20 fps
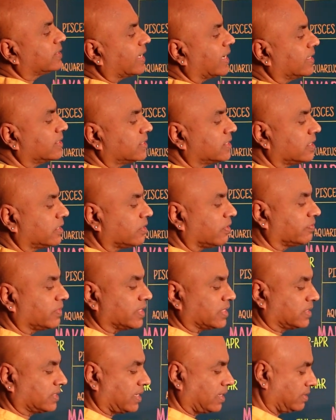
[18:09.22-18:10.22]
transit of
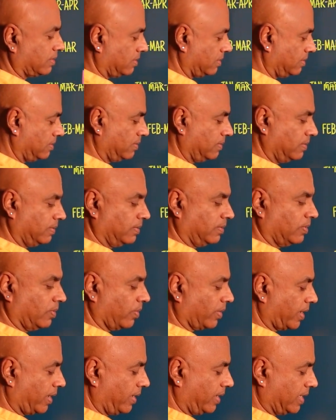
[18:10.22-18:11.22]
the sun.
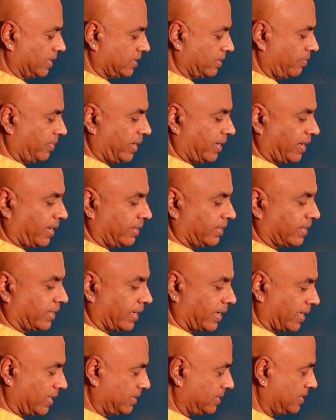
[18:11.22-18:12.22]
Okay, it doesn't mean
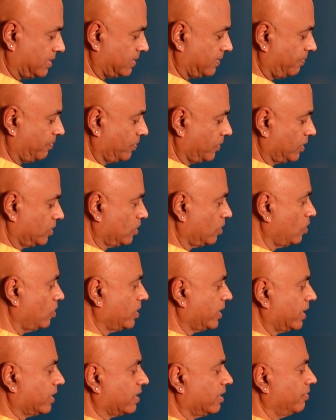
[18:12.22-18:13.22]
anything else. So
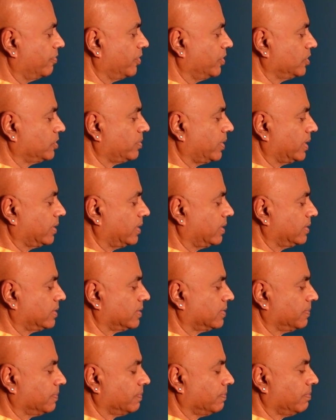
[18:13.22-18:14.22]
don't get confused by
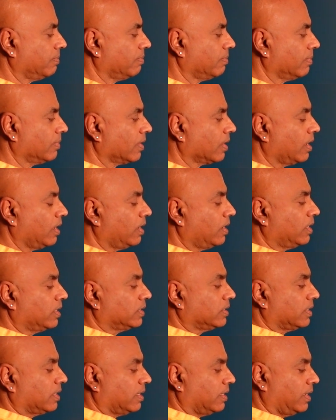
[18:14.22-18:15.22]
these.
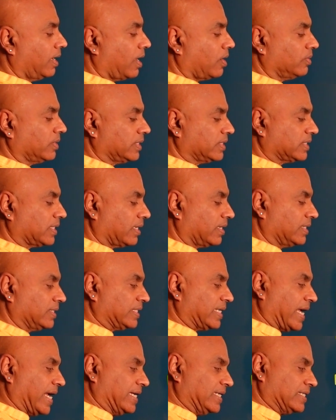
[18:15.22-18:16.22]
Now the sun
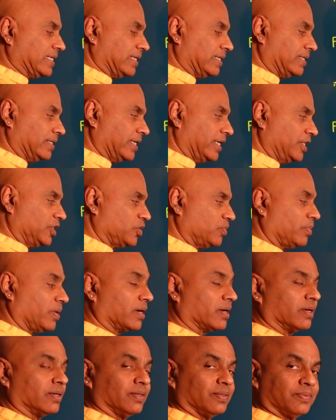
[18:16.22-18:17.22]
has entered into
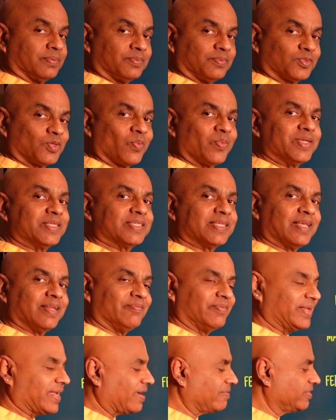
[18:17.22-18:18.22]
Makara. So we
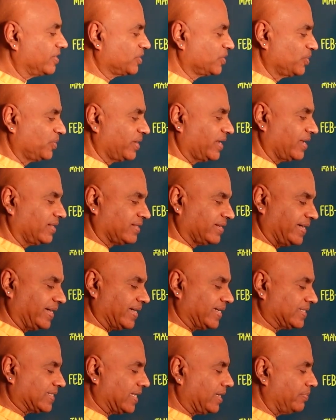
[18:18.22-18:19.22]
said we have a two-day,
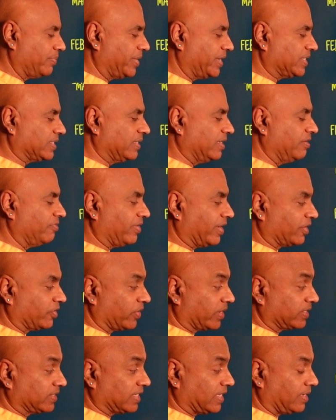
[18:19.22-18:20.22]
three-day celebration. In fact,
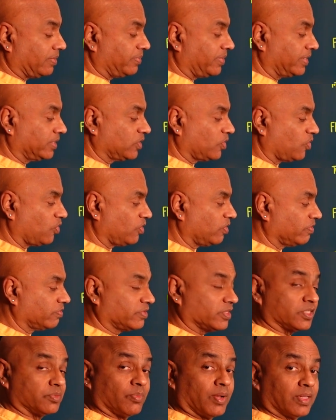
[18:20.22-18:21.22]
you can celebrate the whole
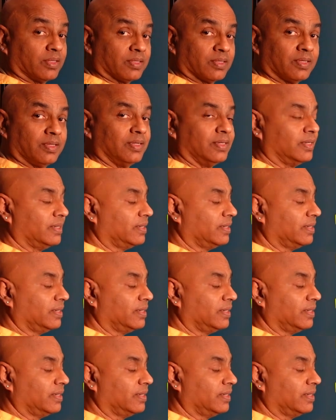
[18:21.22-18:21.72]
of this month